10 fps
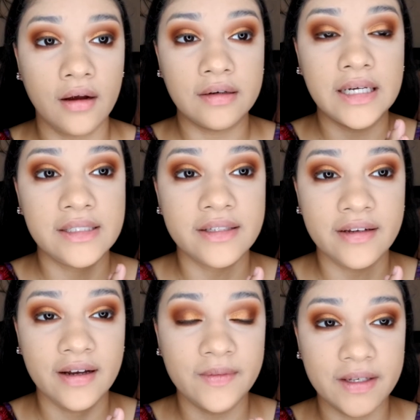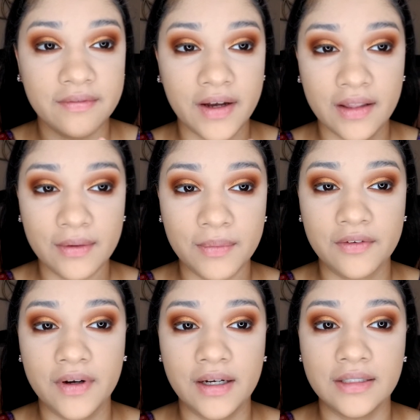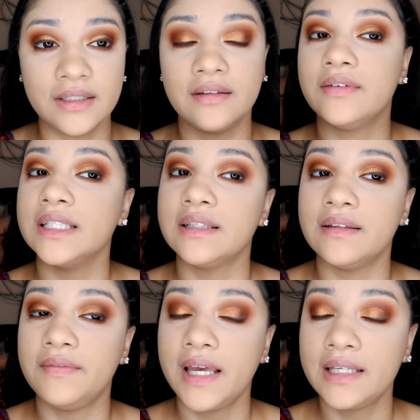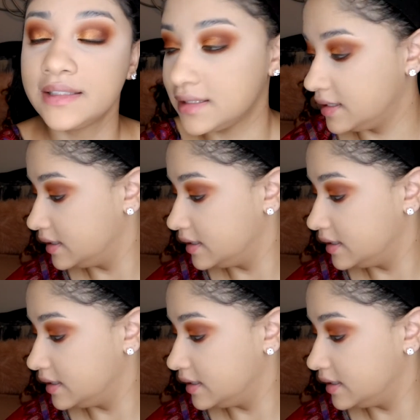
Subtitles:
Alright, so now we can finally move on to the rest of the face.